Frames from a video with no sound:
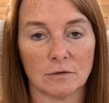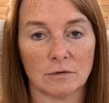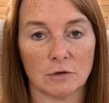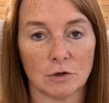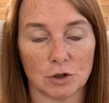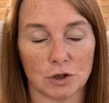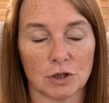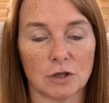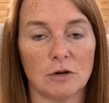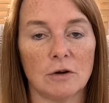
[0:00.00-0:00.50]

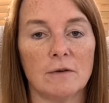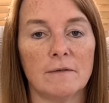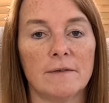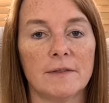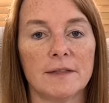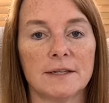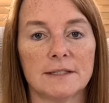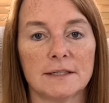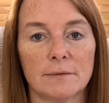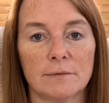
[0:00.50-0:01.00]
cushion cover
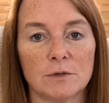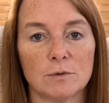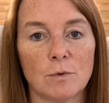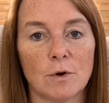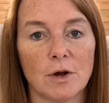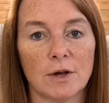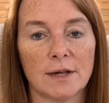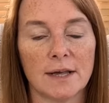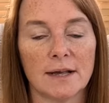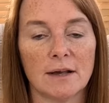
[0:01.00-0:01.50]
that I was
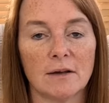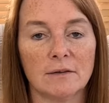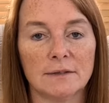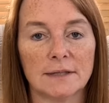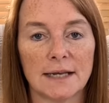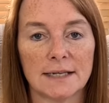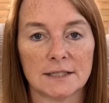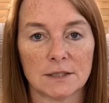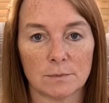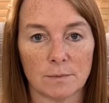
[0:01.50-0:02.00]
working on
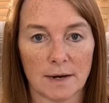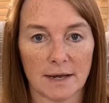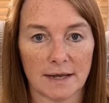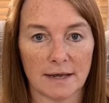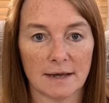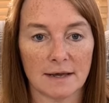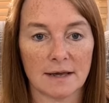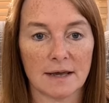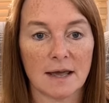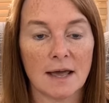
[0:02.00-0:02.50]
last week.